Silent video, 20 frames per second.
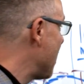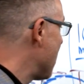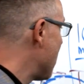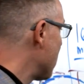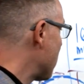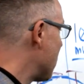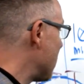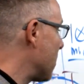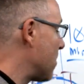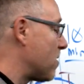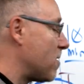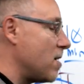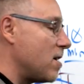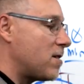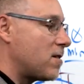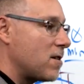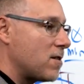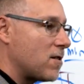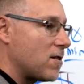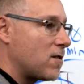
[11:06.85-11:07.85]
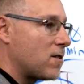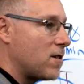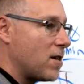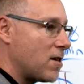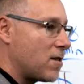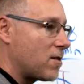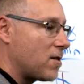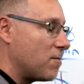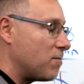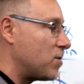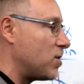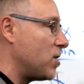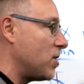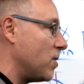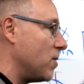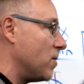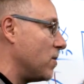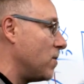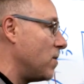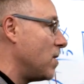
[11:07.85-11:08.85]
since this is a system
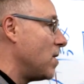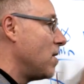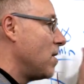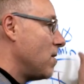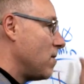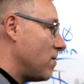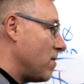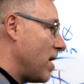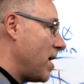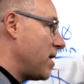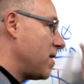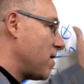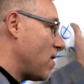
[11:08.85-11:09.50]
too, right?